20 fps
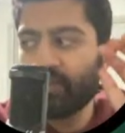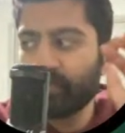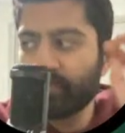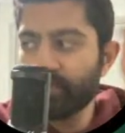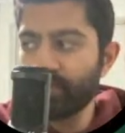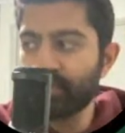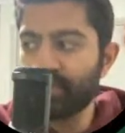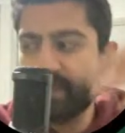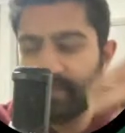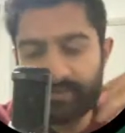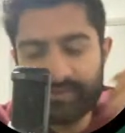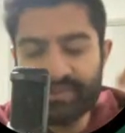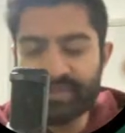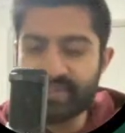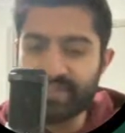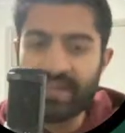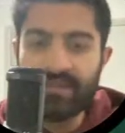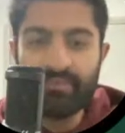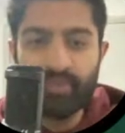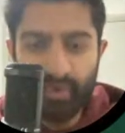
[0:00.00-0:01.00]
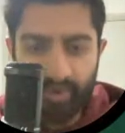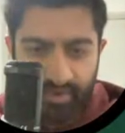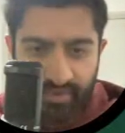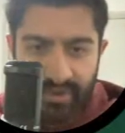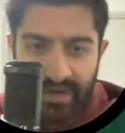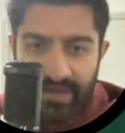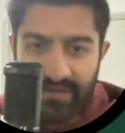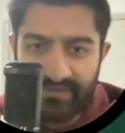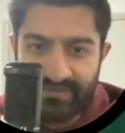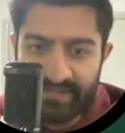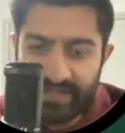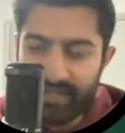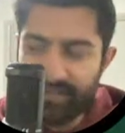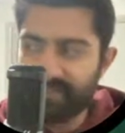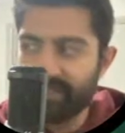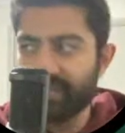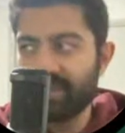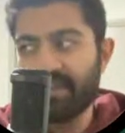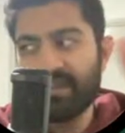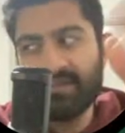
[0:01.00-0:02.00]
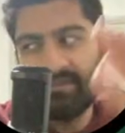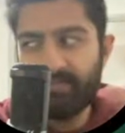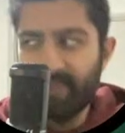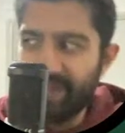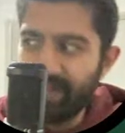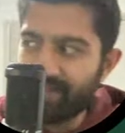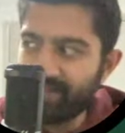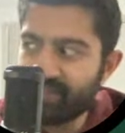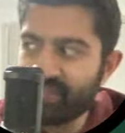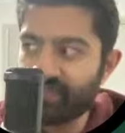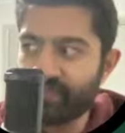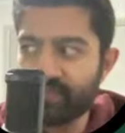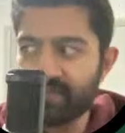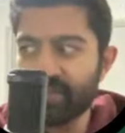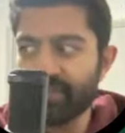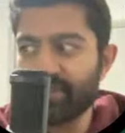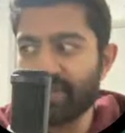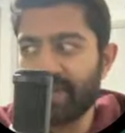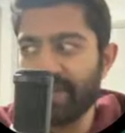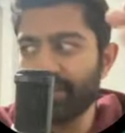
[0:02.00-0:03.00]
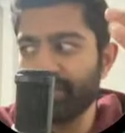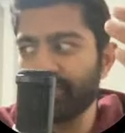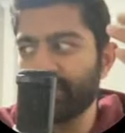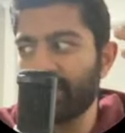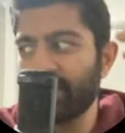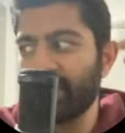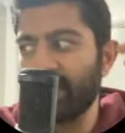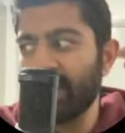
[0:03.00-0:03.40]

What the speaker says: will generally just get more creative stats. Base doesn't really change.